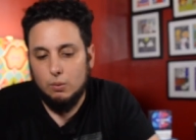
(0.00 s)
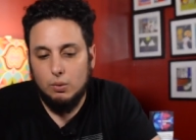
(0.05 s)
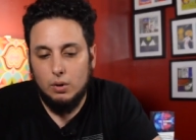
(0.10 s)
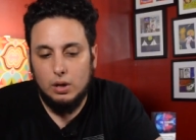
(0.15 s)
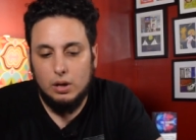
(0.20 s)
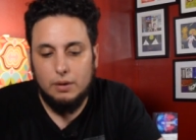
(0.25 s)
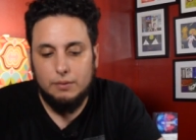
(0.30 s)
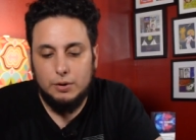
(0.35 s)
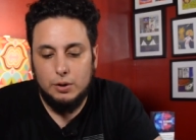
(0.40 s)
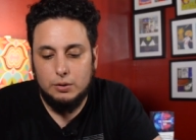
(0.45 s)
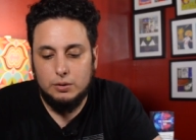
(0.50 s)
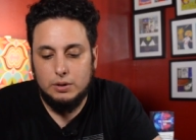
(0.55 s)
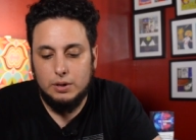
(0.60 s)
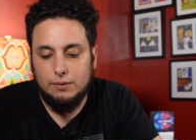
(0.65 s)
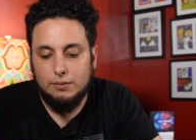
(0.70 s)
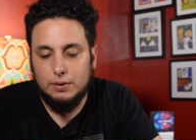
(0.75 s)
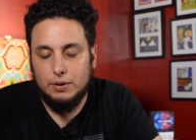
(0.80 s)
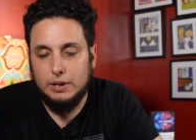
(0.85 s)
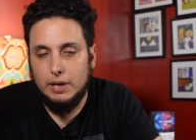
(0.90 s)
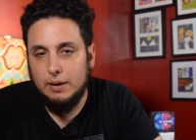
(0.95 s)
well, I've used
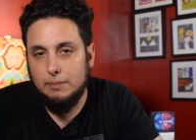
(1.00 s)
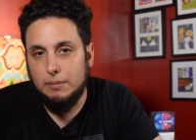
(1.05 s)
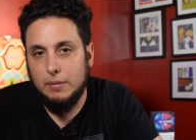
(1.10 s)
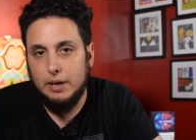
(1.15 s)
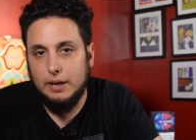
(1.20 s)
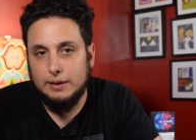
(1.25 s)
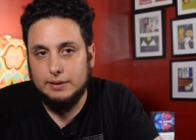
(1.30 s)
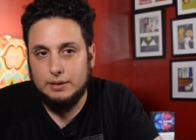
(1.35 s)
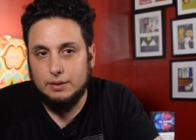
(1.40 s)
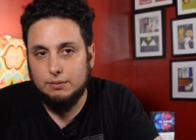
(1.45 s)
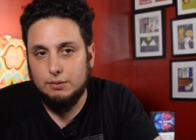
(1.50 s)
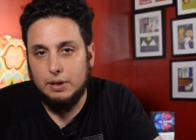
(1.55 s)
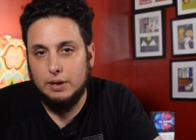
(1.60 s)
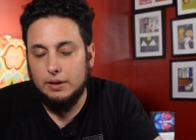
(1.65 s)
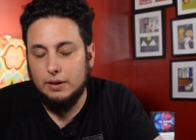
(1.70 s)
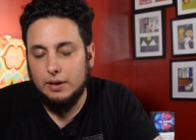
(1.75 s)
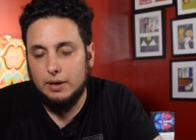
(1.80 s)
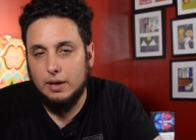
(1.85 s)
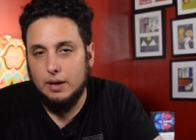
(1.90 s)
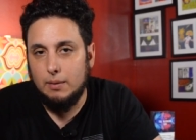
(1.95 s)
it for ten minutes, I've
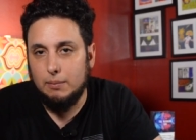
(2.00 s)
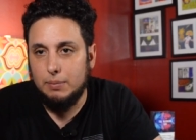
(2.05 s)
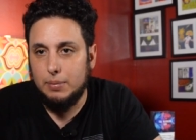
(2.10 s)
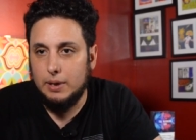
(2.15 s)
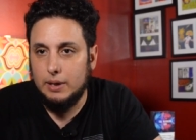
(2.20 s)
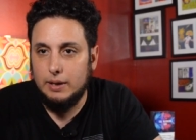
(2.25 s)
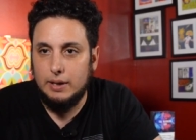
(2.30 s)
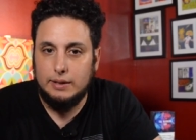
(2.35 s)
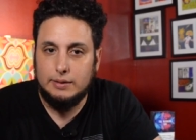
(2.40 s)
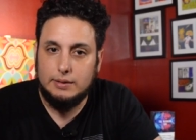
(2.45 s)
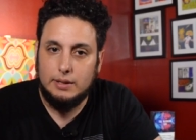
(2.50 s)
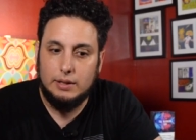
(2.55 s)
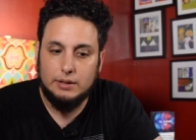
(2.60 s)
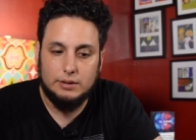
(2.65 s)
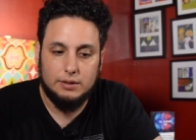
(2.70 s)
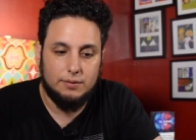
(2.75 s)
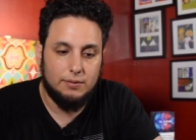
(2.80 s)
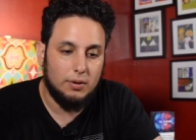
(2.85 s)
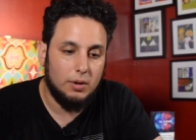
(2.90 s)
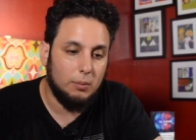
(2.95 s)
written the company, they say
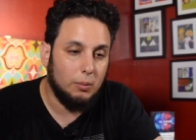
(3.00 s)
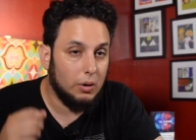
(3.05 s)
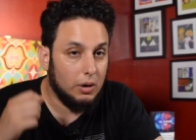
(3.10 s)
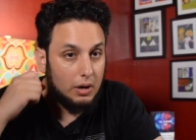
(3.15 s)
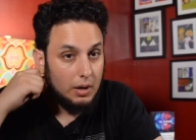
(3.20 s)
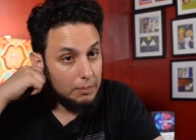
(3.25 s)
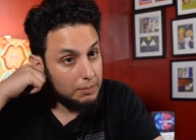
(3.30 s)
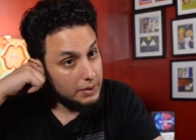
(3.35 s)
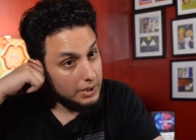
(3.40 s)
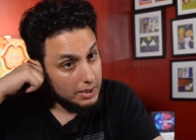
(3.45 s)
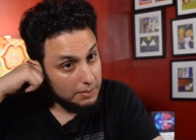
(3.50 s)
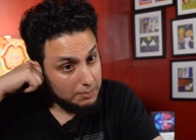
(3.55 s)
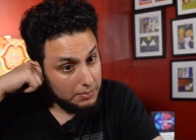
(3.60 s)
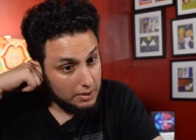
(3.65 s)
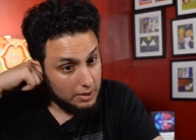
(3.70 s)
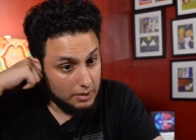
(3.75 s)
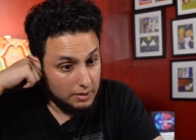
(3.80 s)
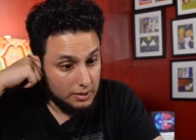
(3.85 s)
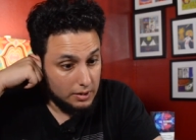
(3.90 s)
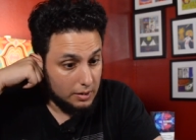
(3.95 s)
there's a firmware update,
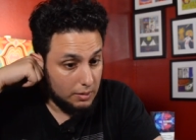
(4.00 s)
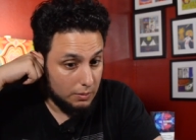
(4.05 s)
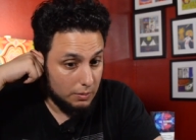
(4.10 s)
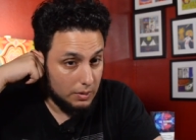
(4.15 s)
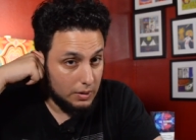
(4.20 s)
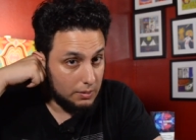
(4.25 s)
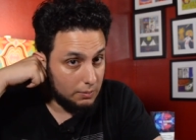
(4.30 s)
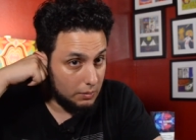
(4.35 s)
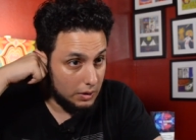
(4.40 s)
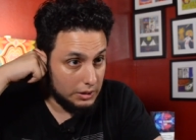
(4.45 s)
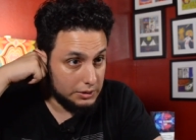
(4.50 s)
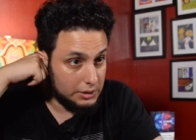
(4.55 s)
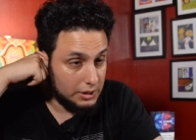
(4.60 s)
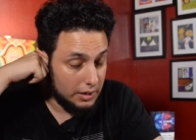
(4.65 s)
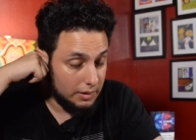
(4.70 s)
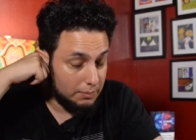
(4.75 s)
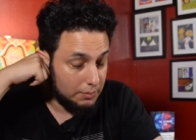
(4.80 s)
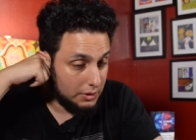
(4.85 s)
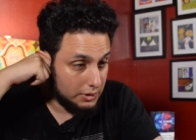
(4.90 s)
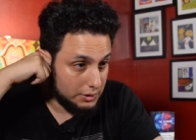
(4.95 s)
but you know what, why
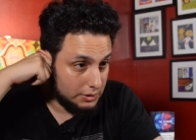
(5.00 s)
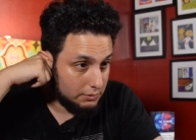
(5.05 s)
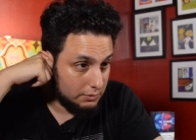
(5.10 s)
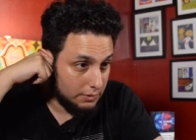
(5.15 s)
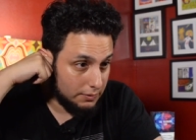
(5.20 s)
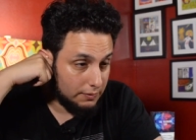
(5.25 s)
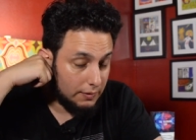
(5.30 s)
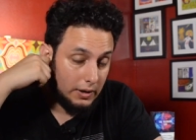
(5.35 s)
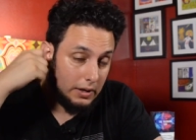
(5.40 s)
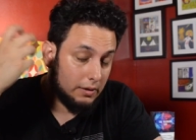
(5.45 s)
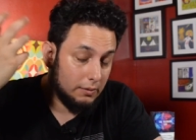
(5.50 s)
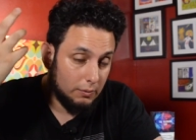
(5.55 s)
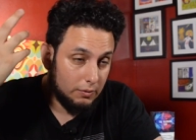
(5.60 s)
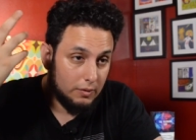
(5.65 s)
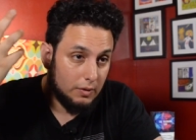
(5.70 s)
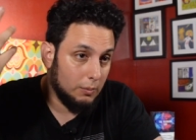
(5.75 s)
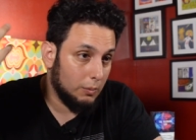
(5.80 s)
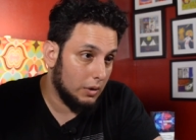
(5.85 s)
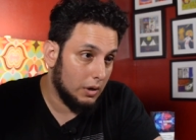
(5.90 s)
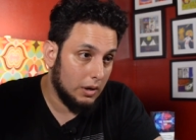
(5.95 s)
should I push through a fucking
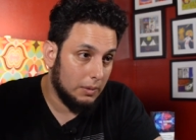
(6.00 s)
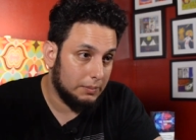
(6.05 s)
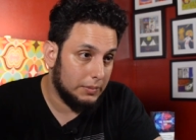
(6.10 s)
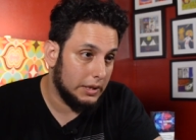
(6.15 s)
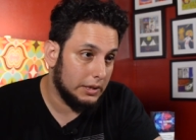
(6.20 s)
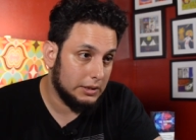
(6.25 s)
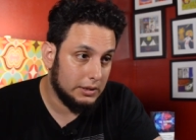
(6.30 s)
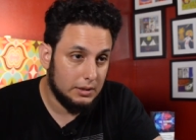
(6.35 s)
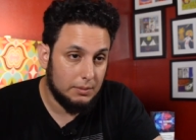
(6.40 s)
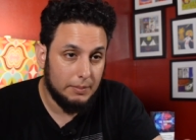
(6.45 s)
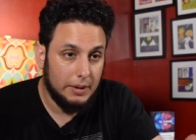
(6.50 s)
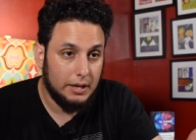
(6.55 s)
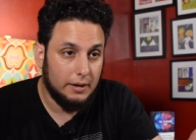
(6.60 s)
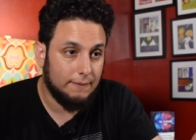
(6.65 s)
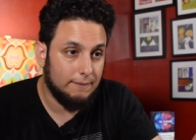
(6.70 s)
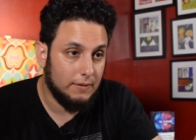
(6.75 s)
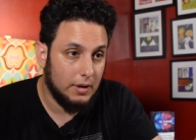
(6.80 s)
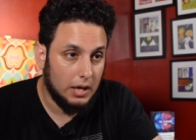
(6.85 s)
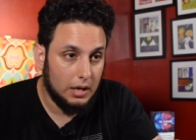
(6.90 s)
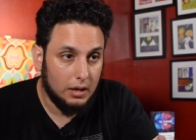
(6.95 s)
firmware update just to make
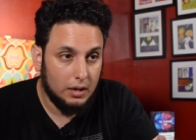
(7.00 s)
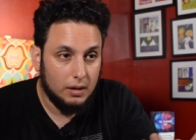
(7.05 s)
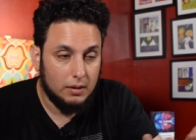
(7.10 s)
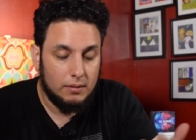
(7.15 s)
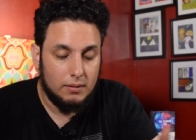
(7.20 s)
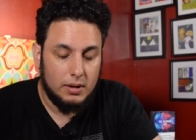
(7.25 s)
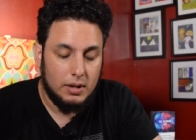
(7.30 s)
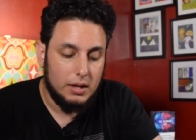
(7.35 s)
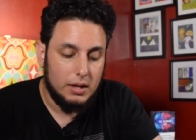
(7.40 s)
it fire?